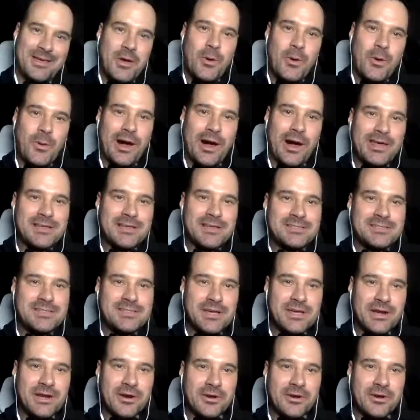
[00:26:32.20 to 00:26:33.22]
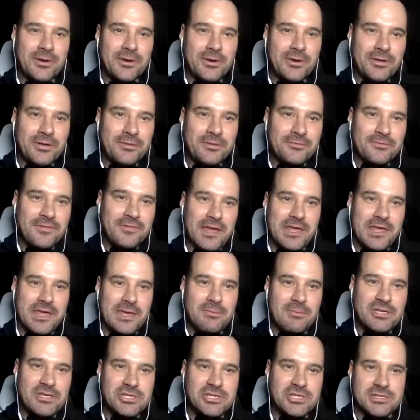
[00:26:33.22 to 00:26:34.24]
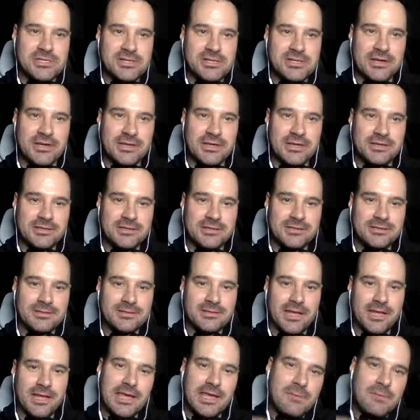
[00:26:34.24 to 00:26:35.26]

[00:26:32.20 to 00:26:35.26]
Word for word: why is there fake images on it? Like